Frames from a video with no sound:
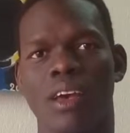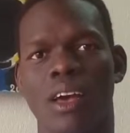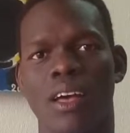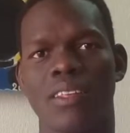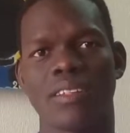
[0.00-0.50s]

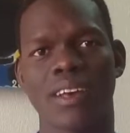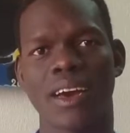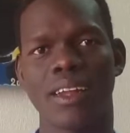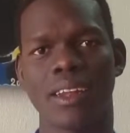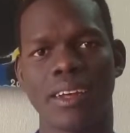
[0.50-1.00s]
uh, the
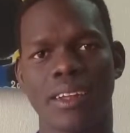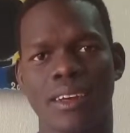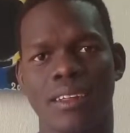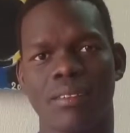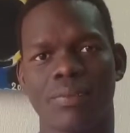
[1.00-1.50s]
Scarlet
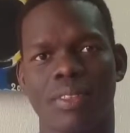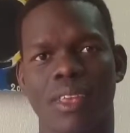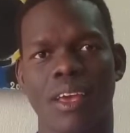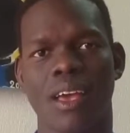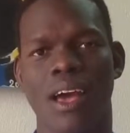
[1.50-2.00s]
Letter,
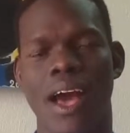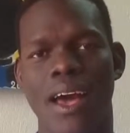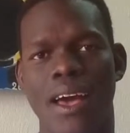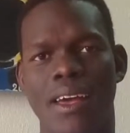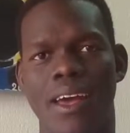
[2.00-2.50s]

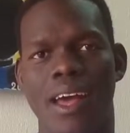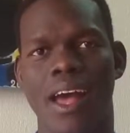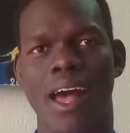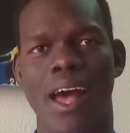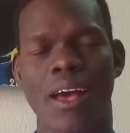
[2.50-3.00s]
I,
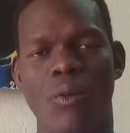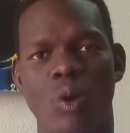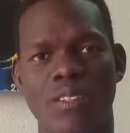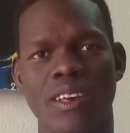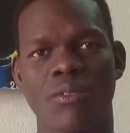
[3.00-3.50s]
I
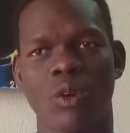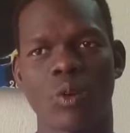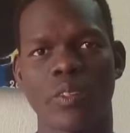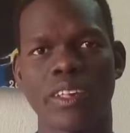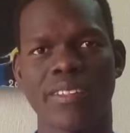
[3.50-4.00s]
was able
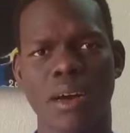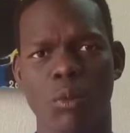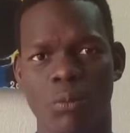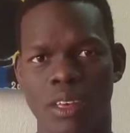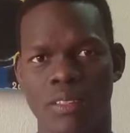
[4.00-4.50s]
to see some
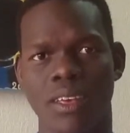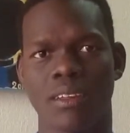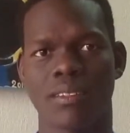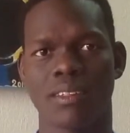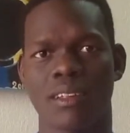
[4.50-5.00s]
of the
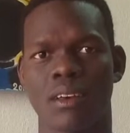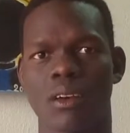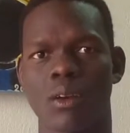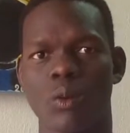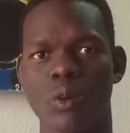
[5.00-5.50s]
things
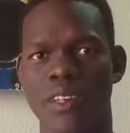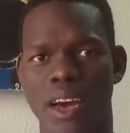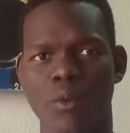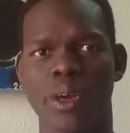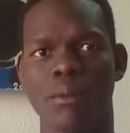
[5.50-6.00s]
which
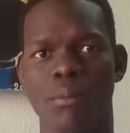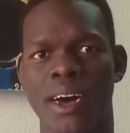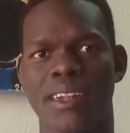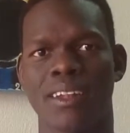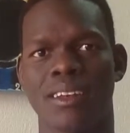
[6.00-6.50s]
are really
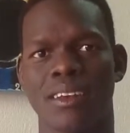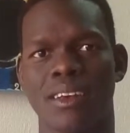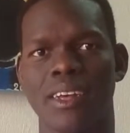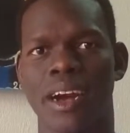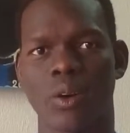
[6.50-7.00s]
bad
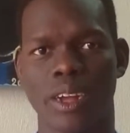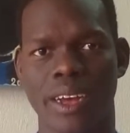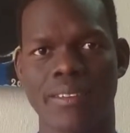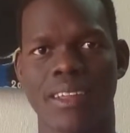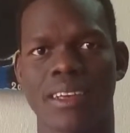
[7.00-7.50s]
in
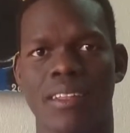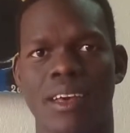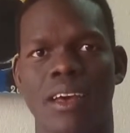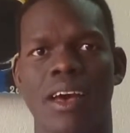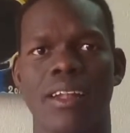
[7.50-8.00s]
outcasting
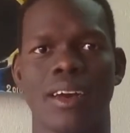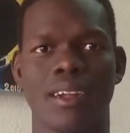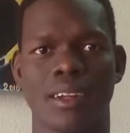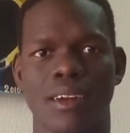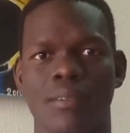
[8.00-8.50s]
the
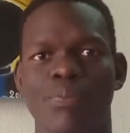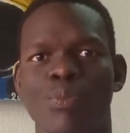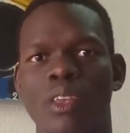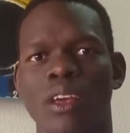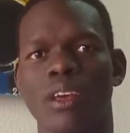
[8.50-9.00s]
adulterer.
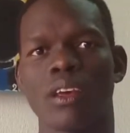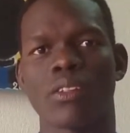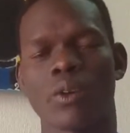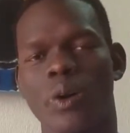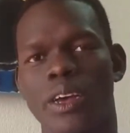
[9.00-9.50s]

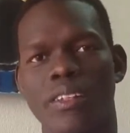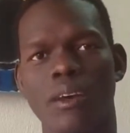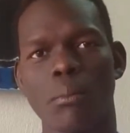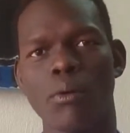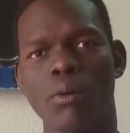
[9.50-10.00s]
So in
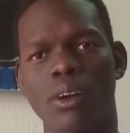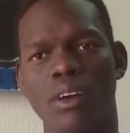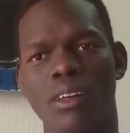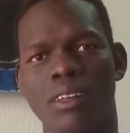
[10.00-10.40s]
the book,